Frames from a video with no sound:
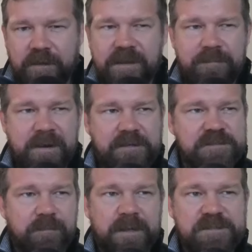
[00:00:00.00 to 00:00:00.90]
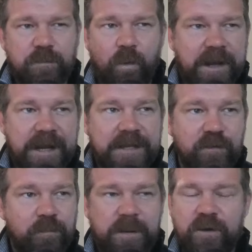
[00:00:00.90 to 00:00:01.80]
and they made this amazing one
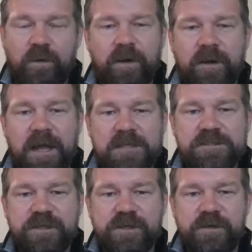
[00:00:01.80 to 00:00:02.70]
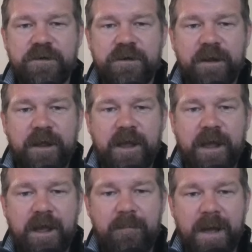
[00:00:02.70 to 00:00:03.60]
eighty on Bitcoin last year,
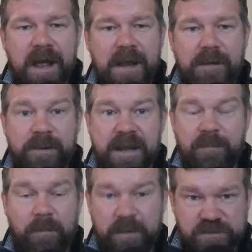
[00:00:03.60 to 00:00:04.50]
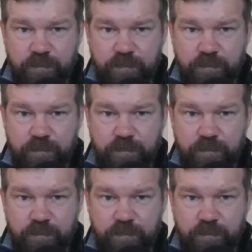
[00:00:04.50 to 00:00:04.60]
mm. um, and became a big